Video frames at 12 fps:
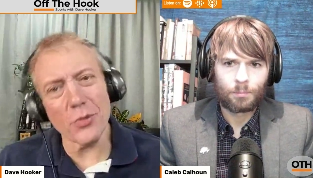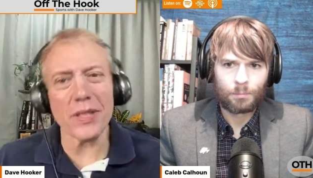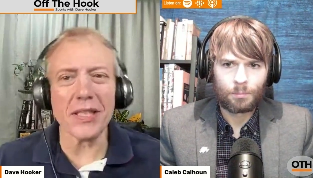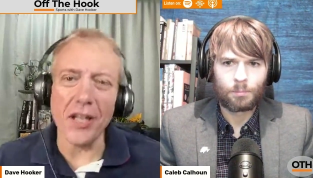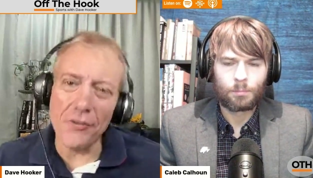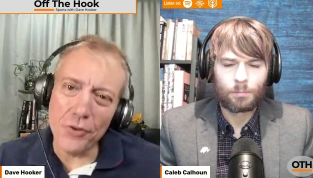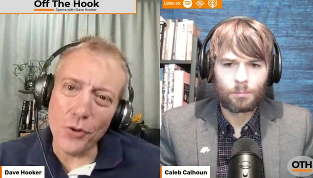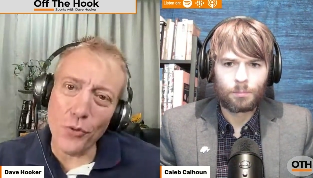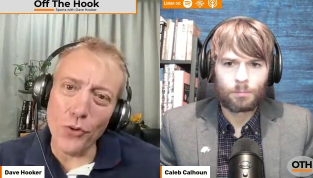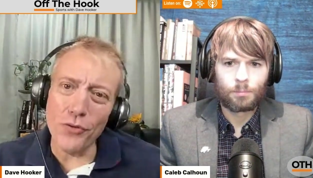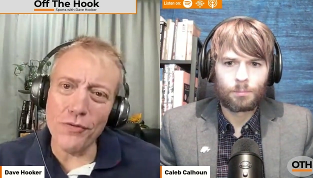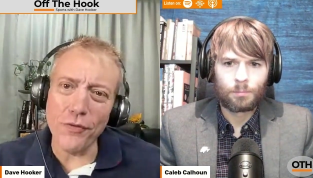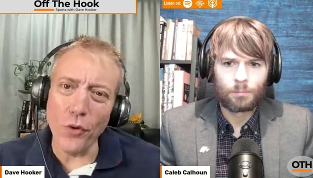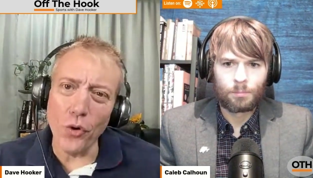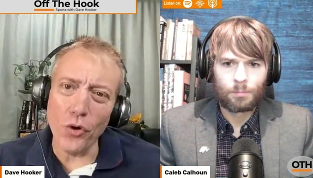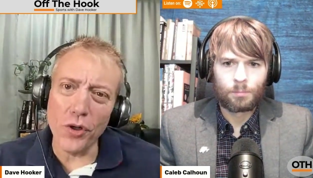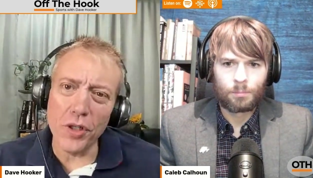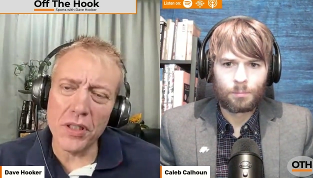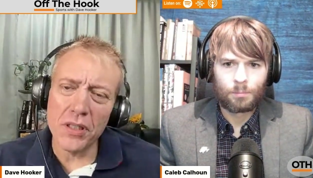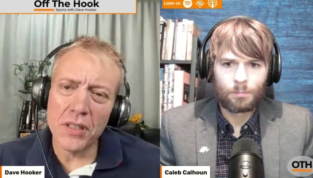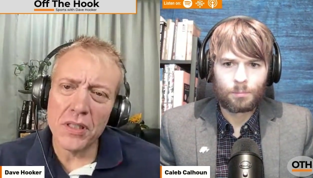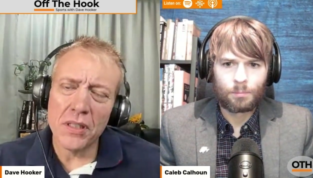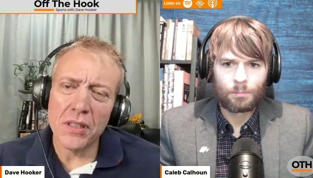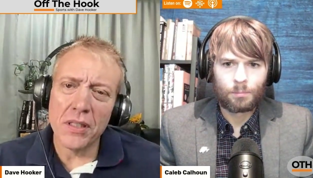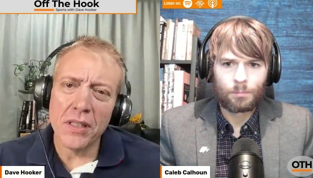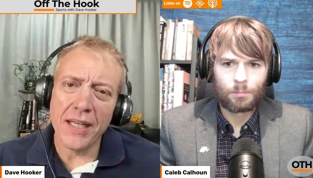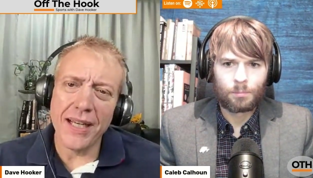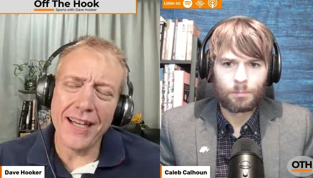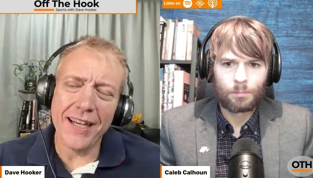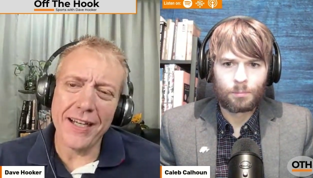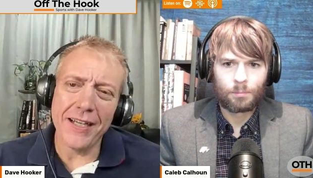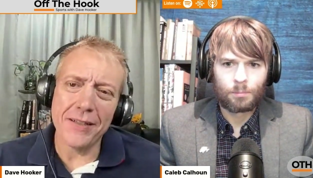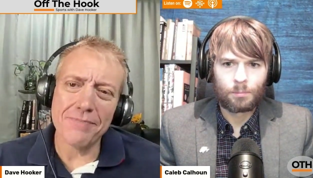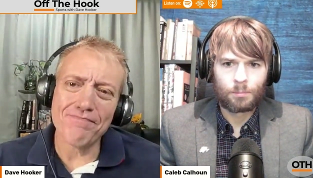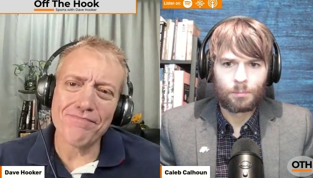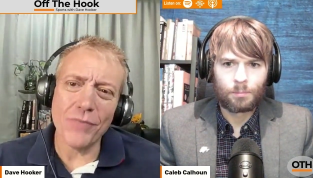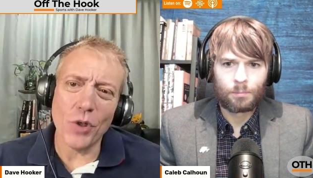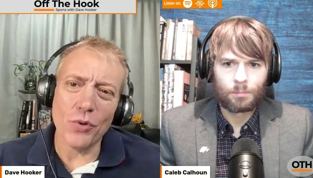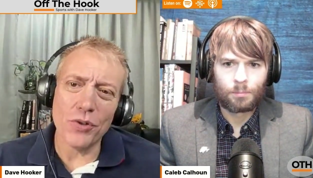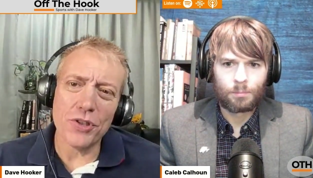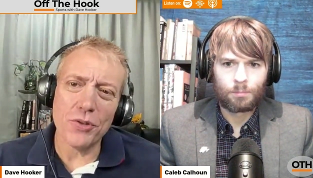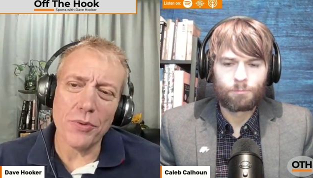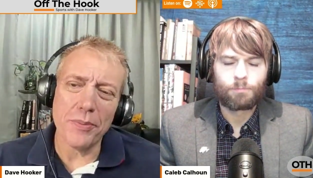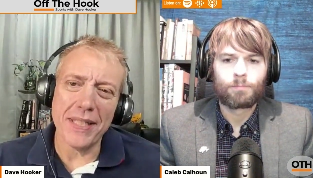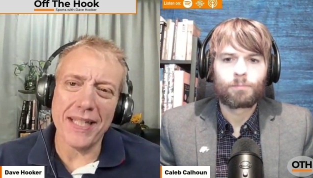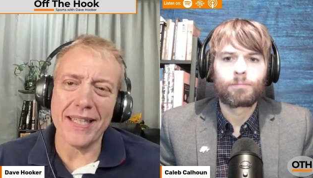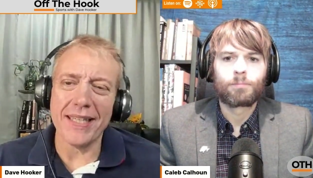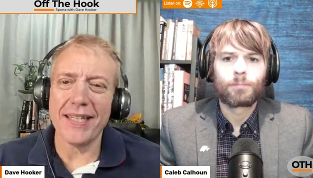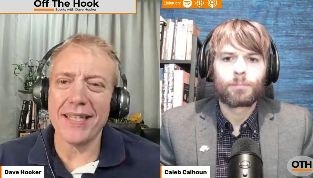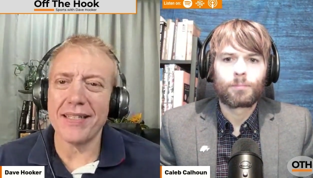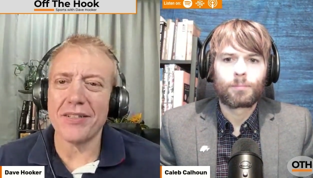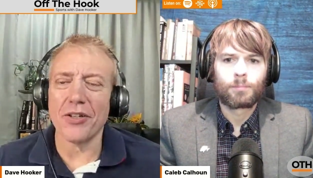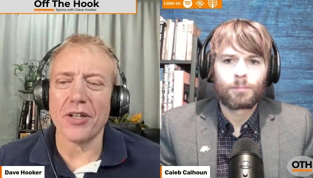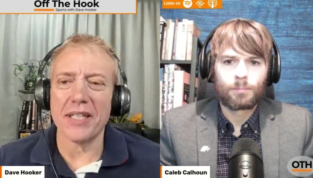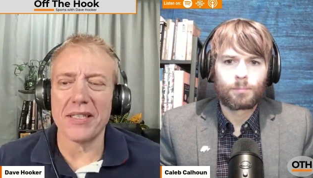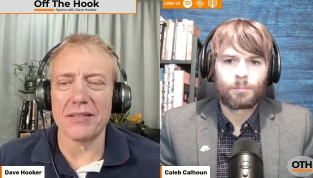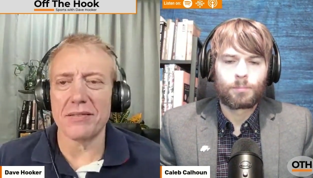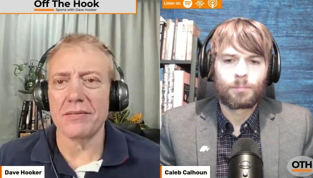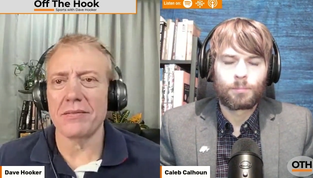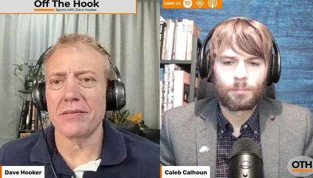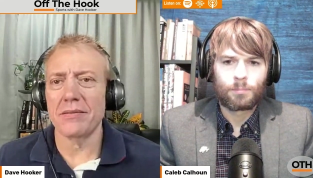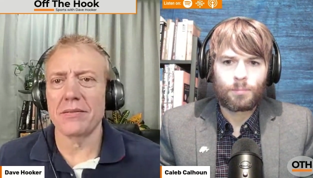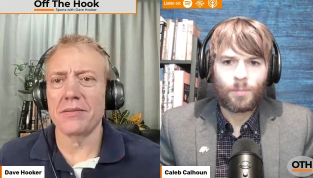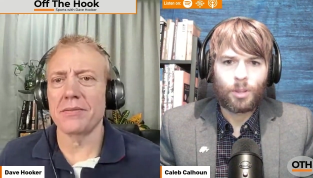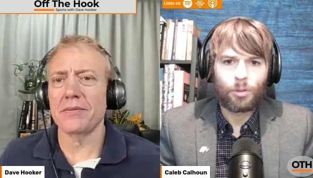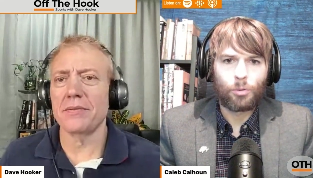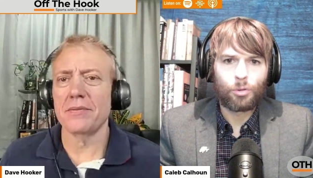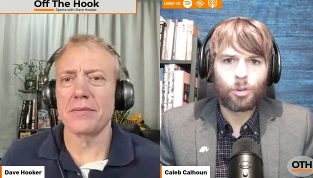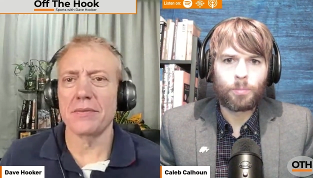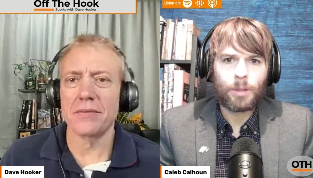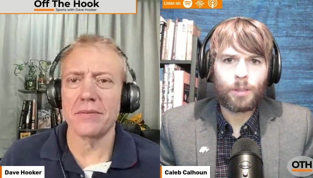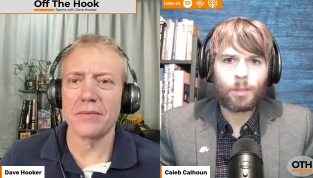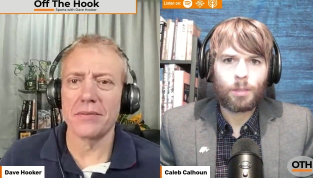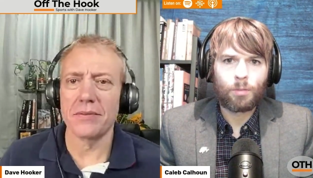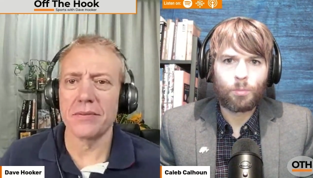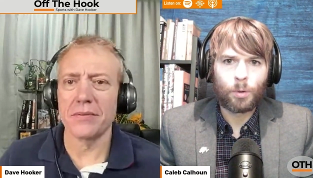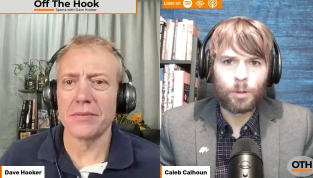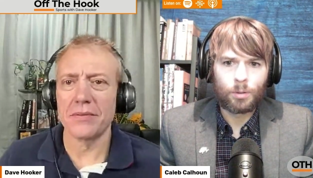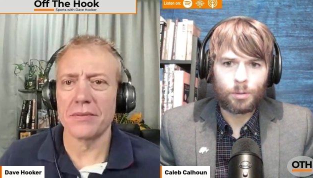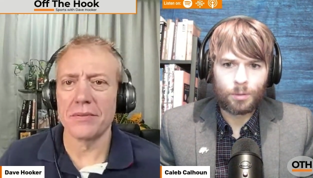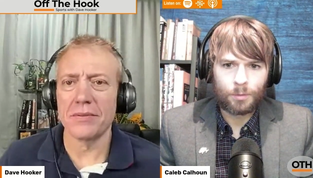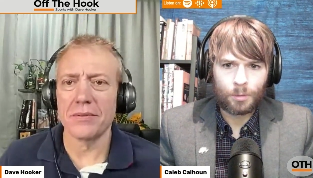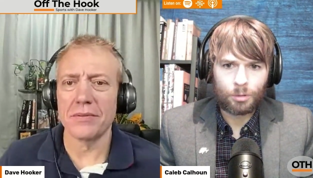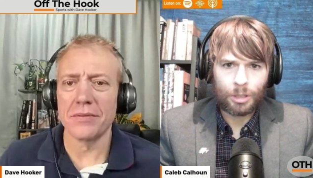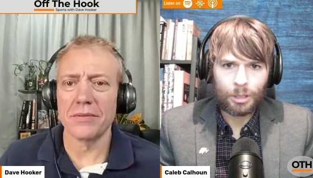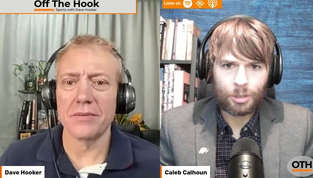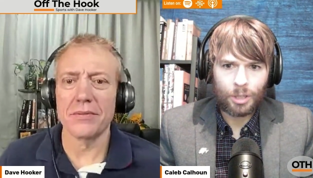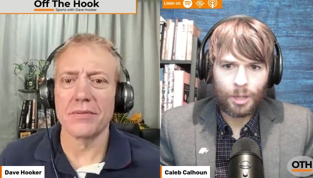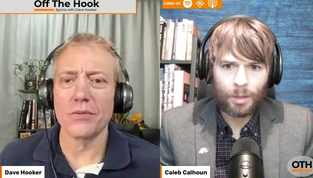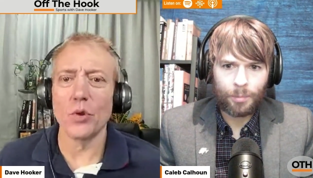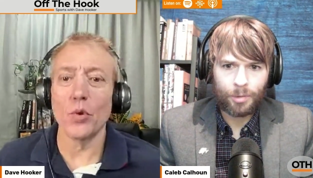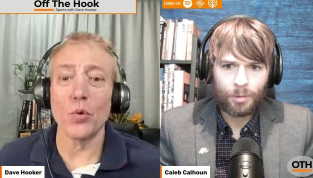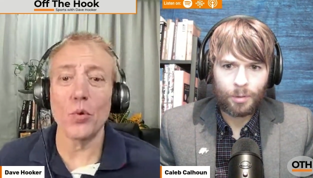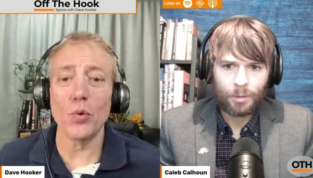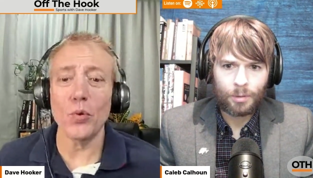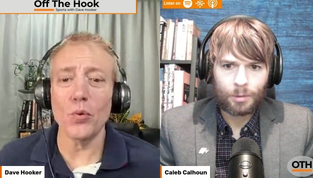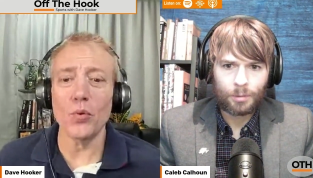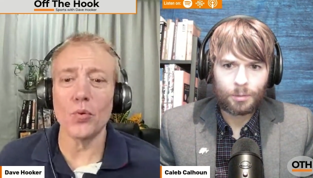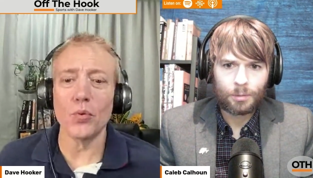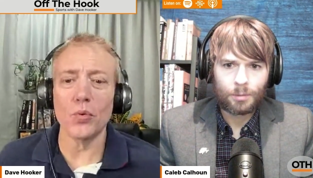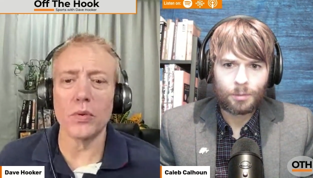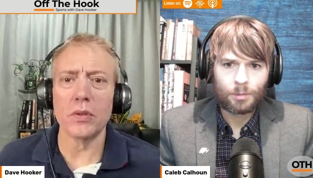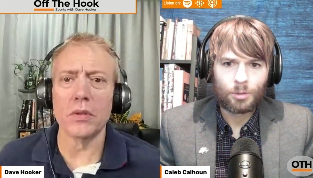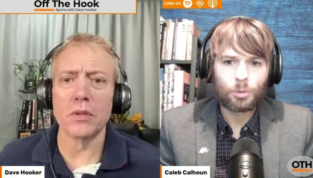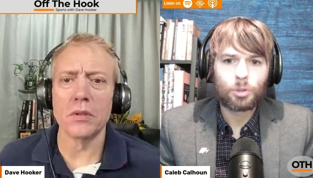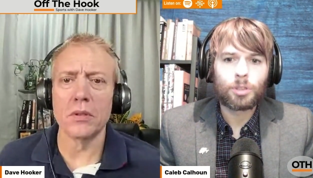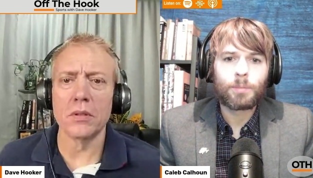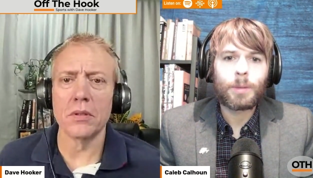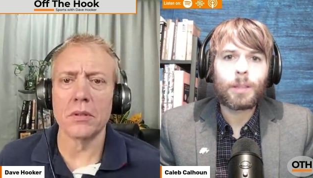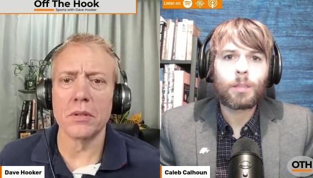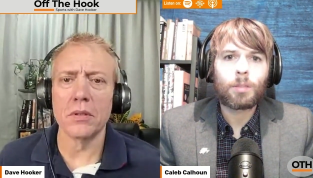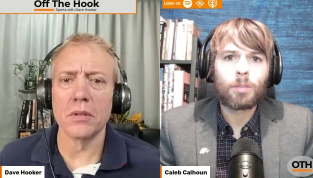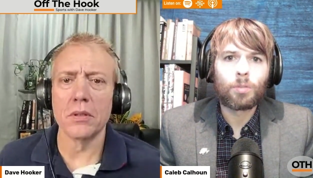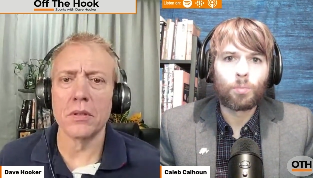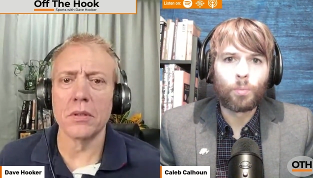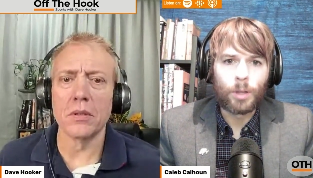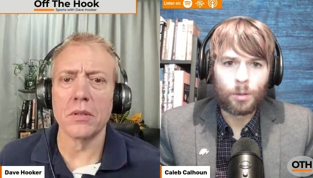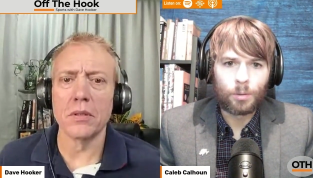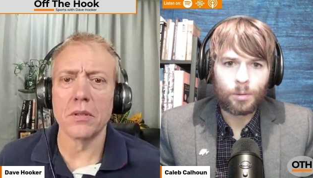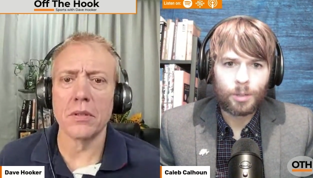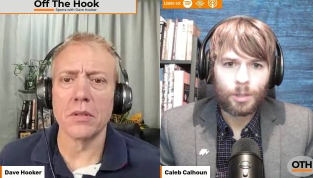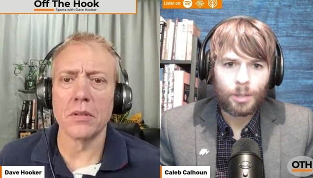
Speaker 1: who we love to root for? Um, or should we be like, ah, darn it? you should be
Speaker 2: thrilled for Josh Dobbs. Ooh. You should be thrilled.